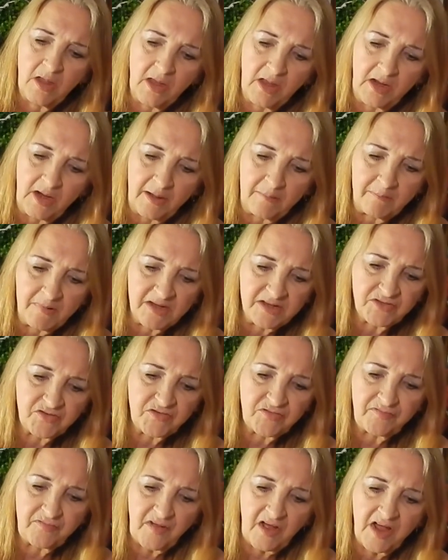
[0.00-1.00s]
and I
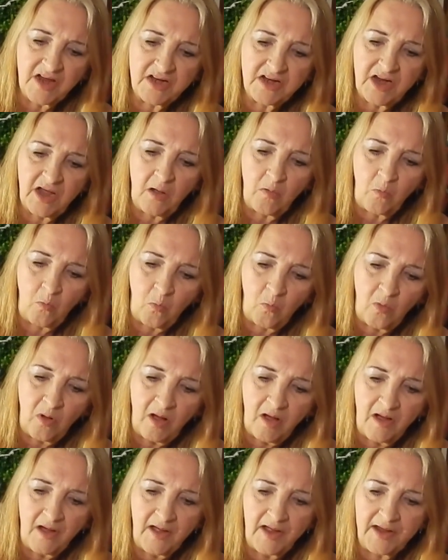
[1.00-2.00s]
must find out
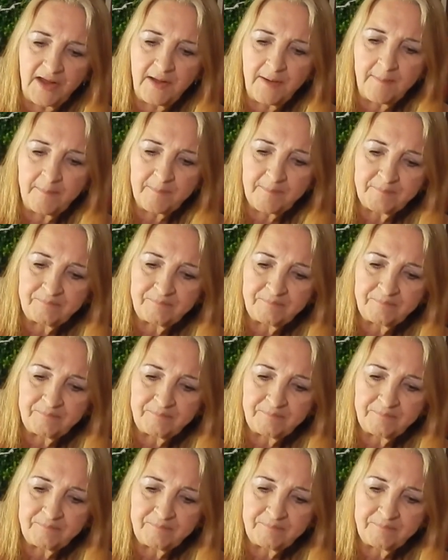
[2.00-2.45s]
why.